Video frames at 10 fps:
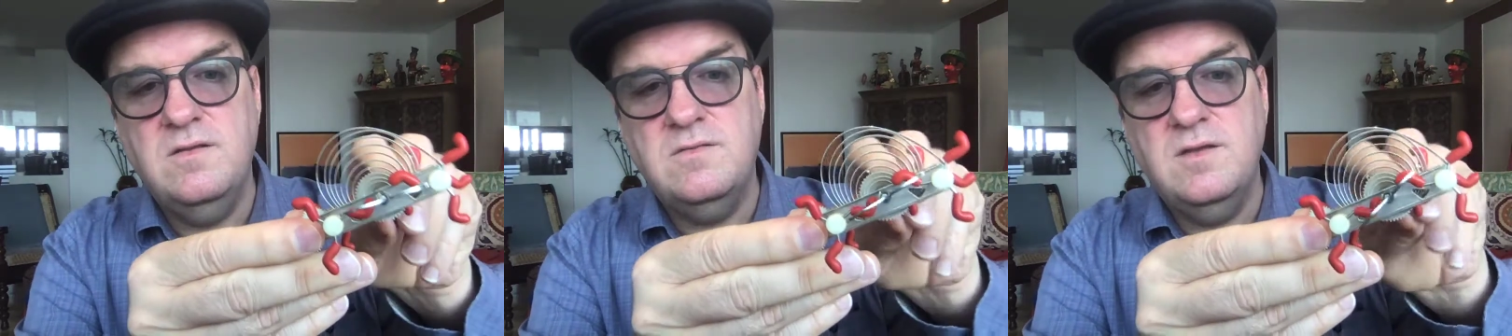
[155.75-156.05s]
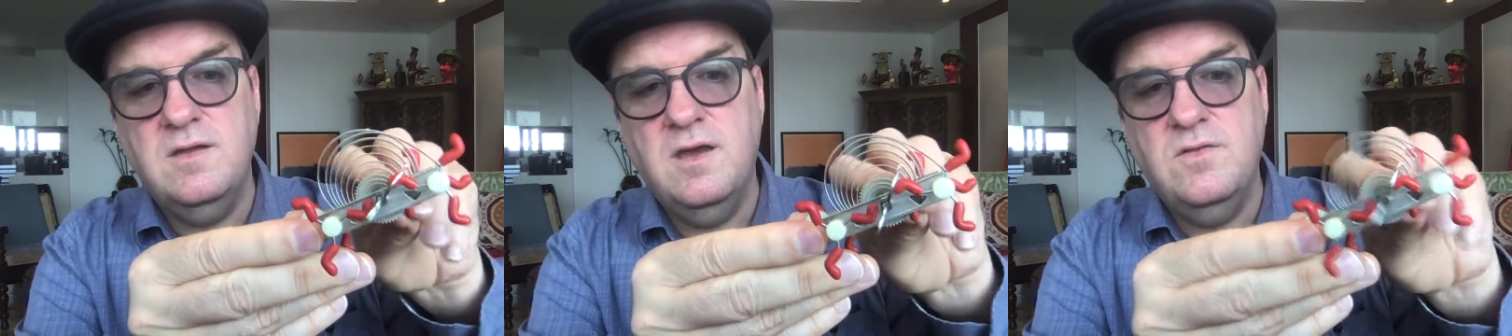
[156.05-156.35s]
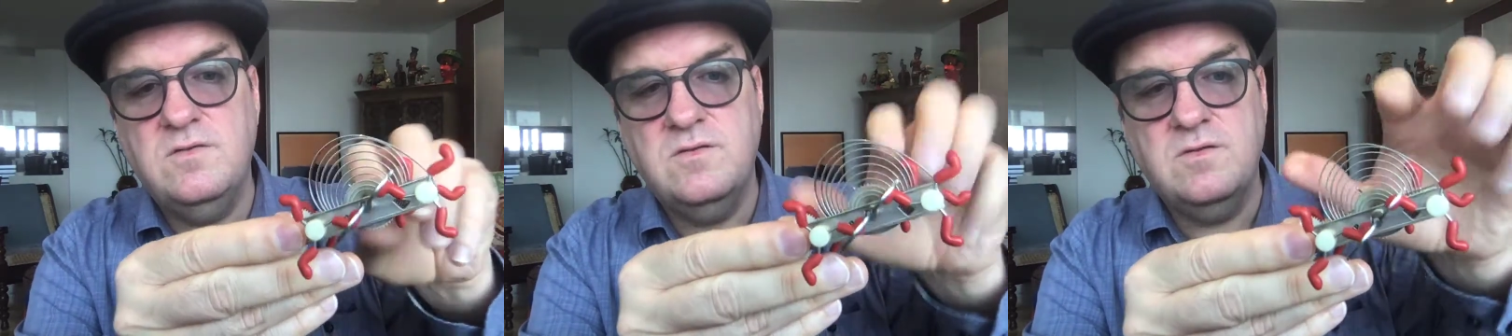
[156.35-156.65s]
See how
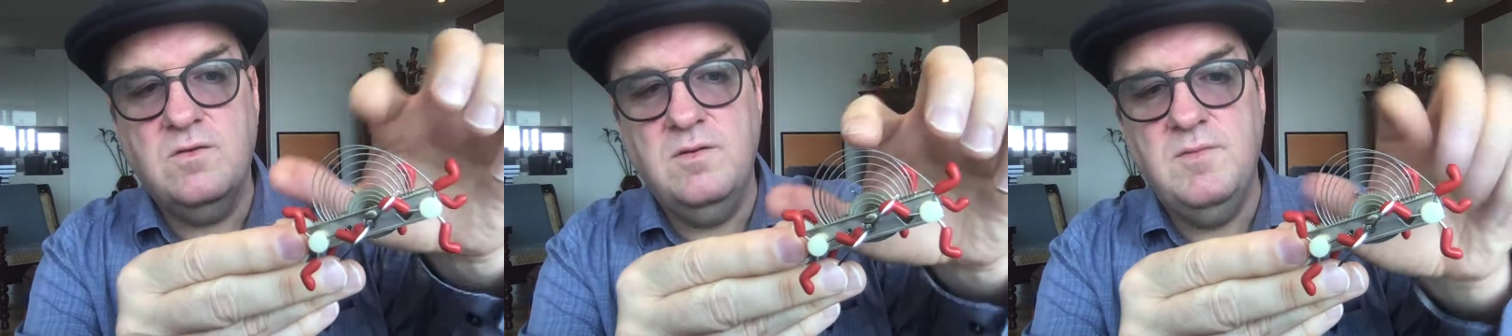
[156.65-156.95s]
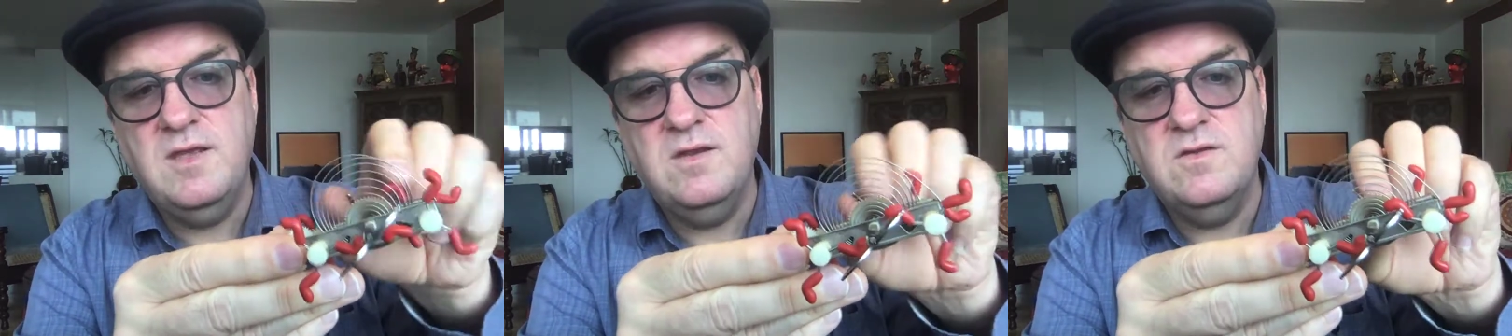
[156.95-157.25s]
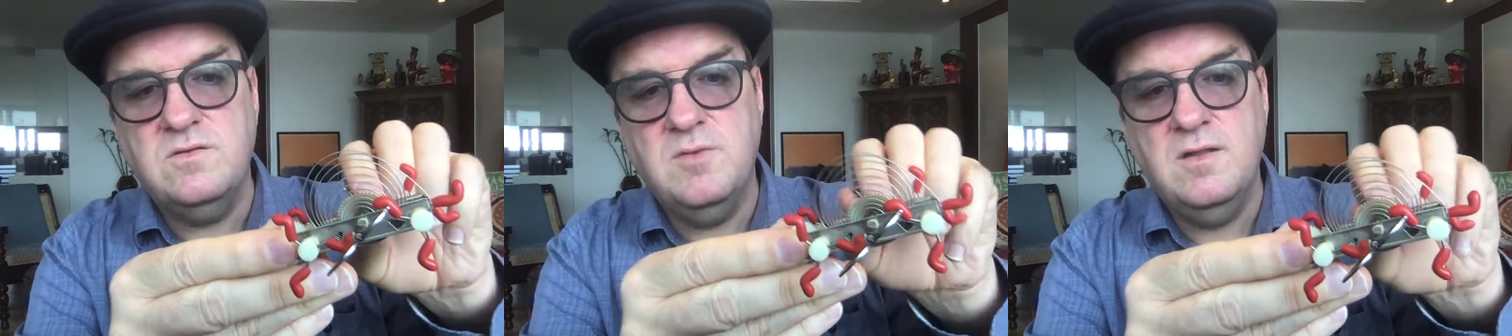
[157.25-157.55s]
this is going, making
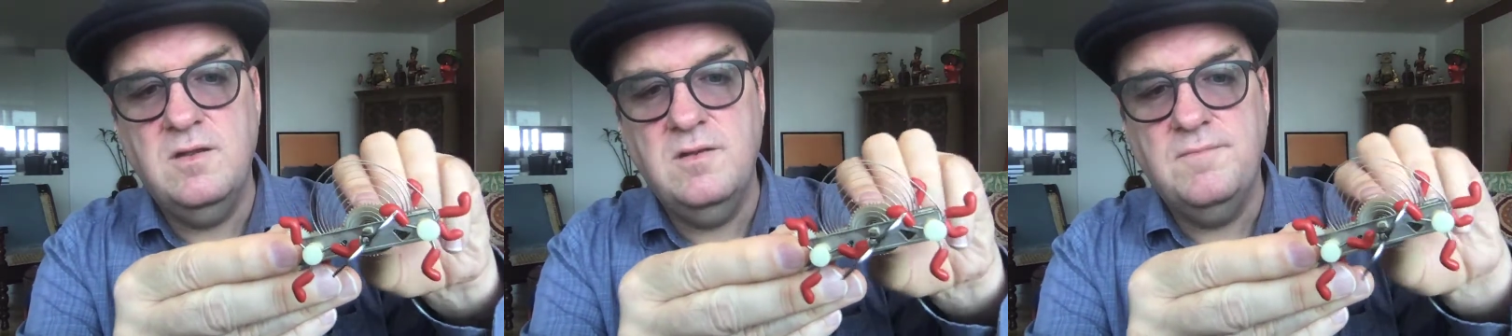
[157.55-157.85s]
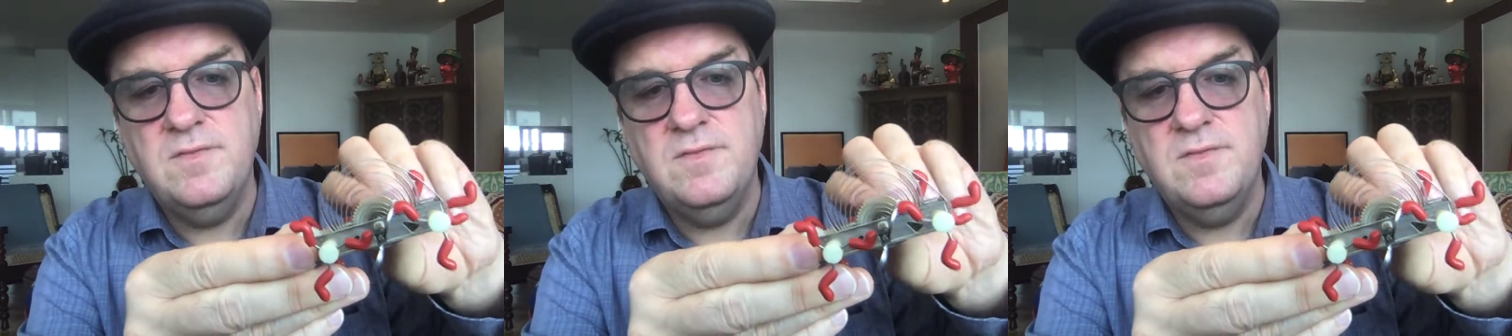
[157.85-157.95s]
it smaller?